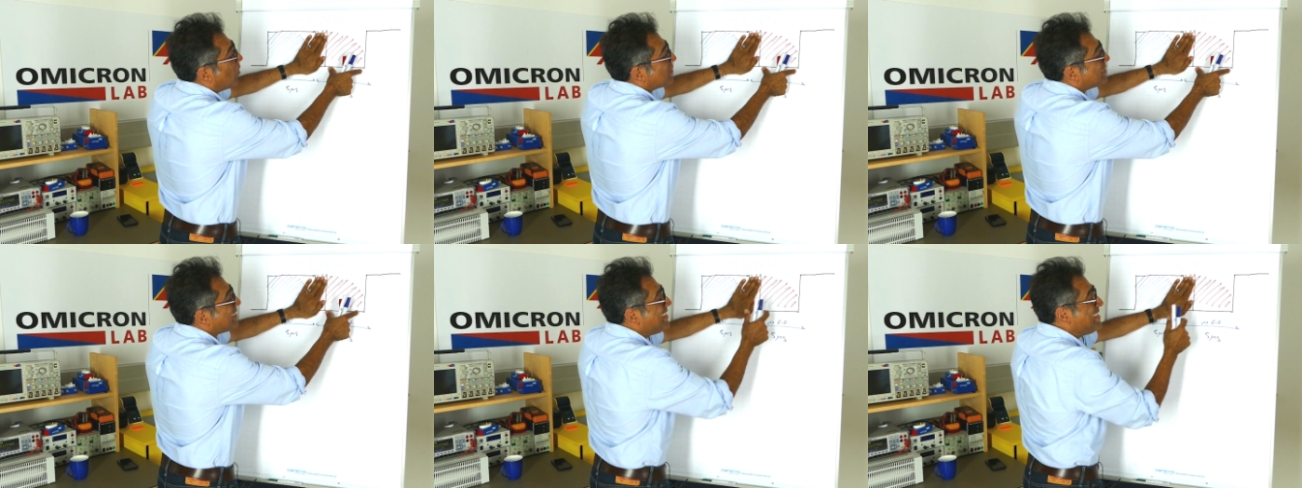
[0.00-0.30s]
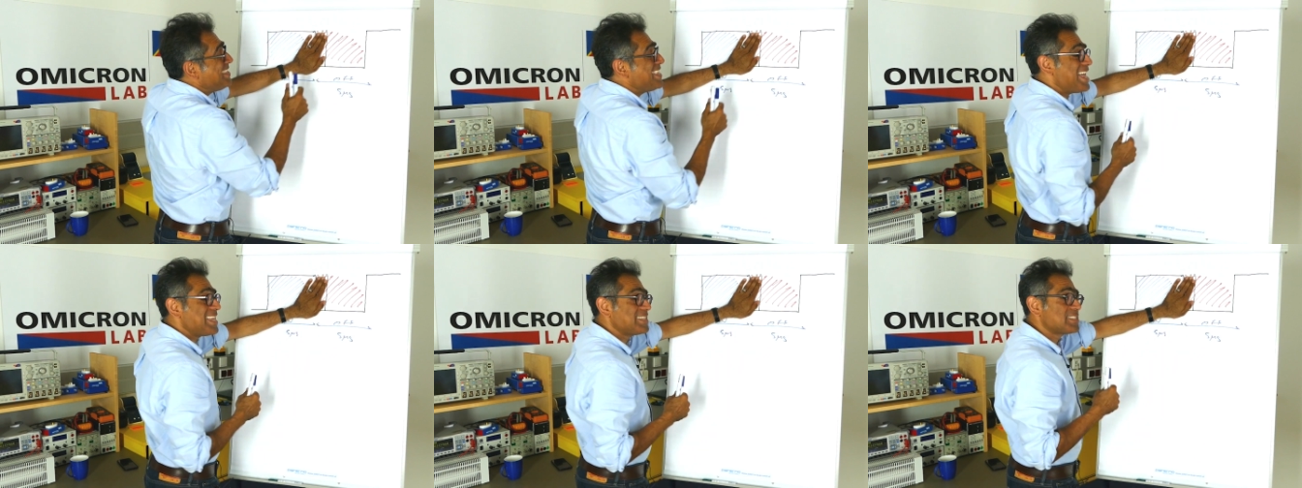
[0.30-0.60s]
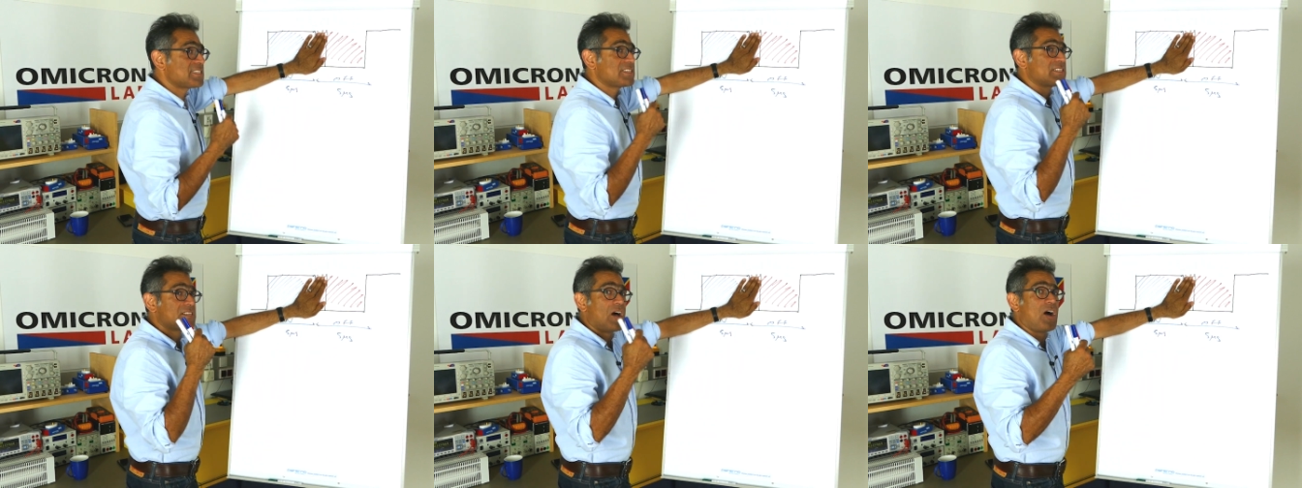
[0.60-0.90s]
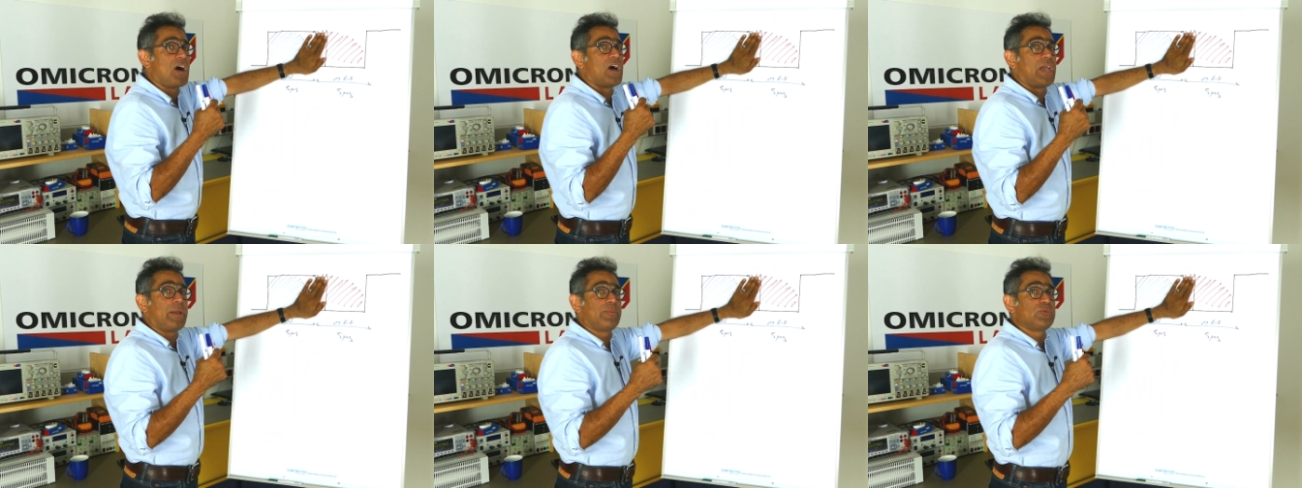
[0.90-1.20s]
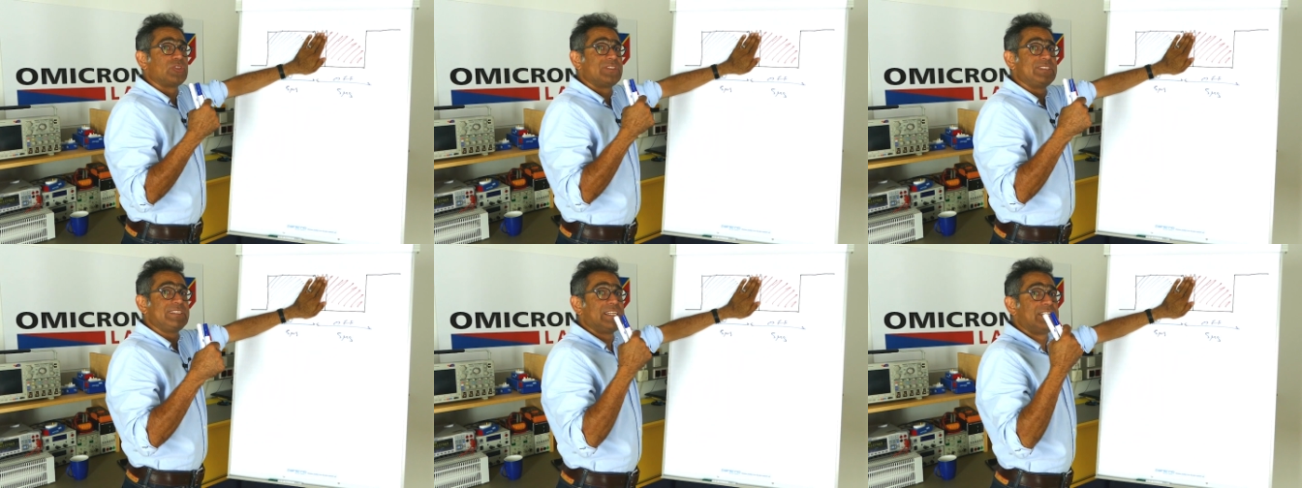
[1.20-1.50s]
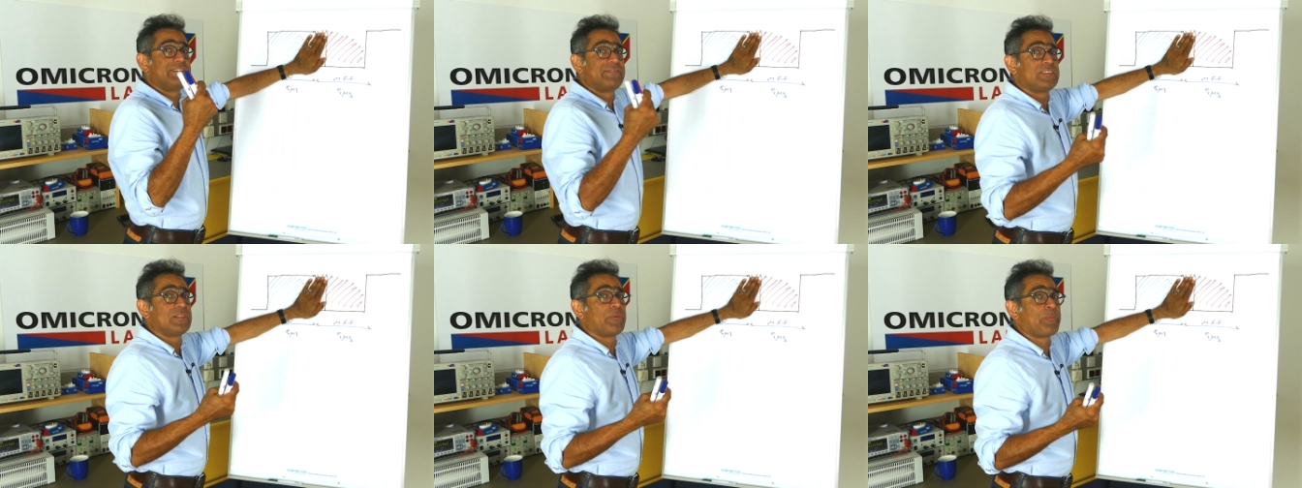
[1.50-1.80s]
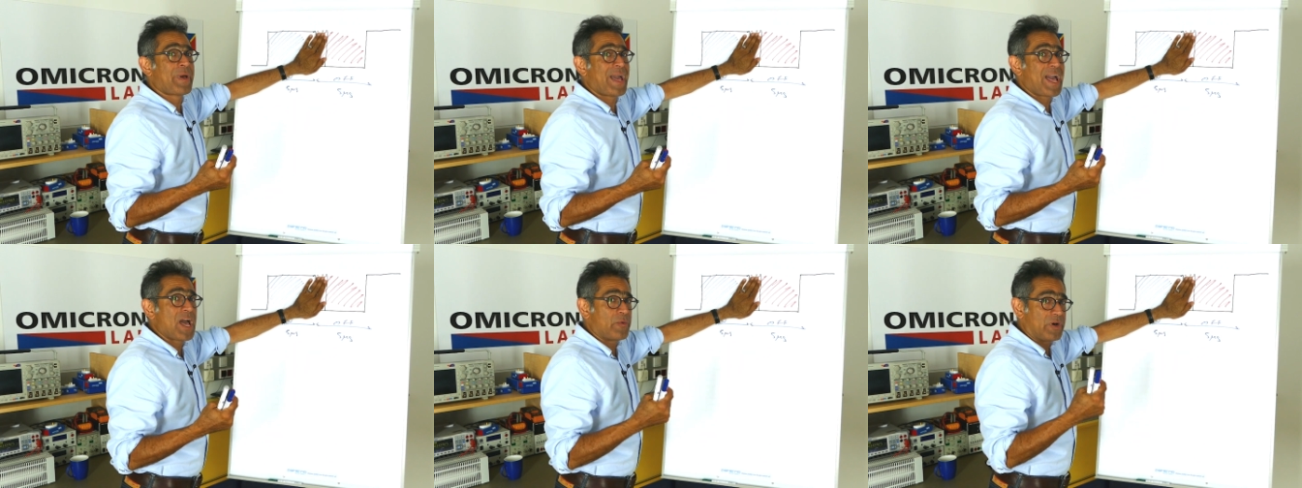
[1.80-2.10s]
got less time to deliver the
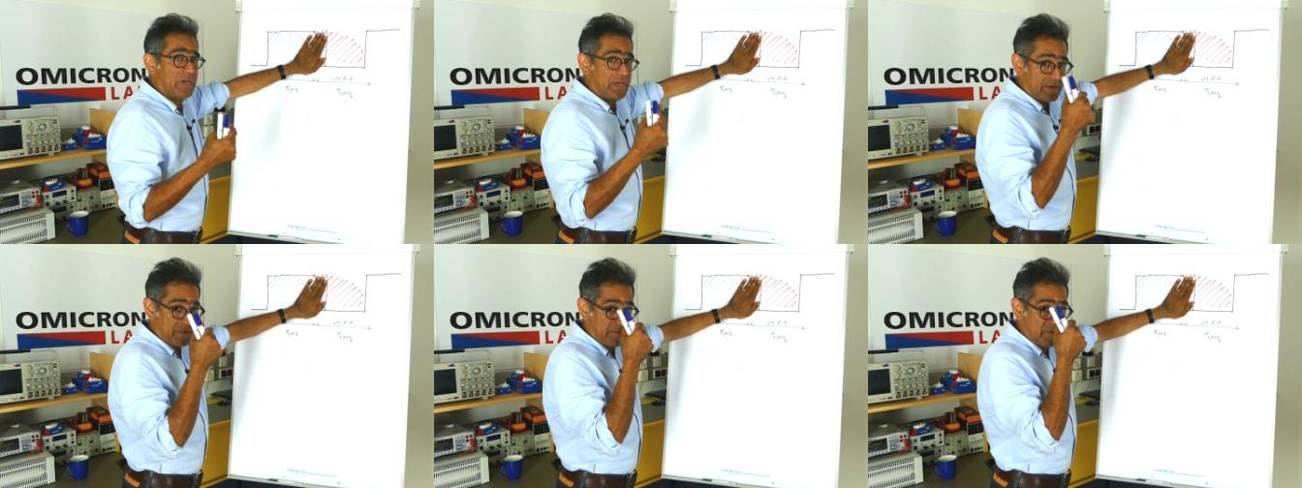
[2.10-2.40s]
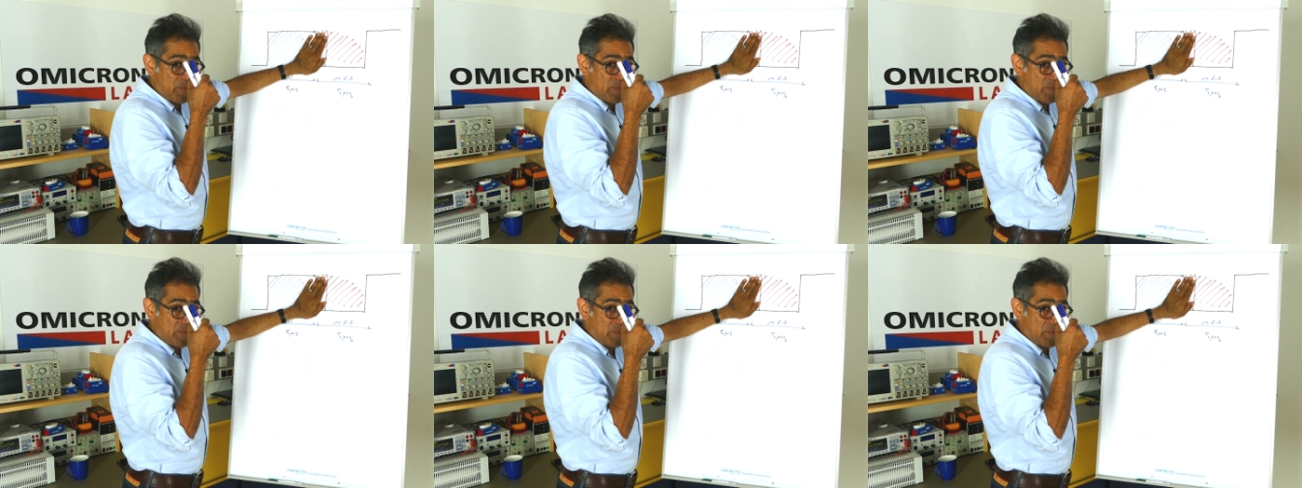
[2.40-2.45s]
power.